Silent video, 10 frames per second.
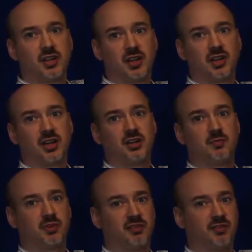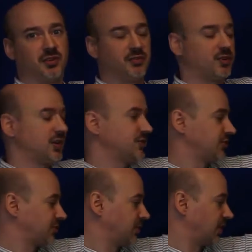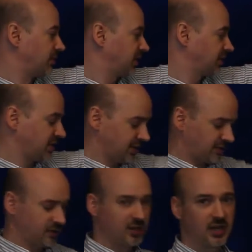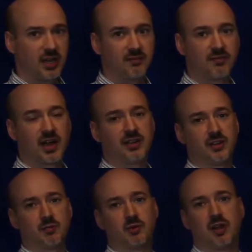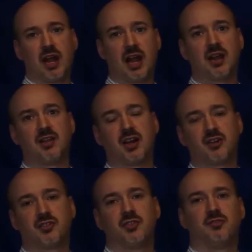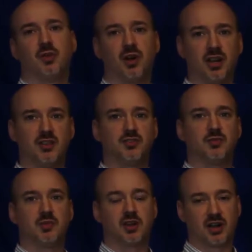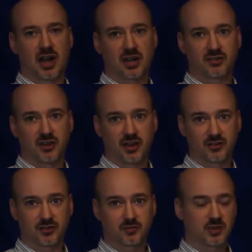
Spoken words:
connecting peripheral devices to our pigtail, and finally we will add the RC04 into Pure Access.